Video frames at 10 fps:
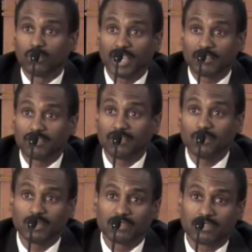We have to
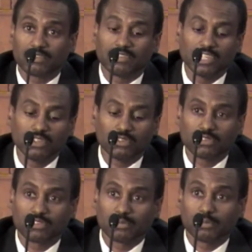continue
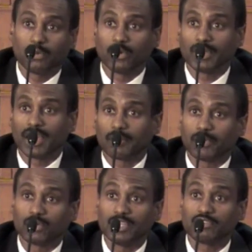to support
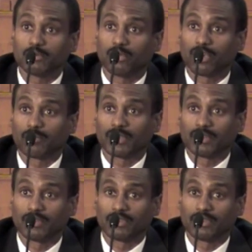our police department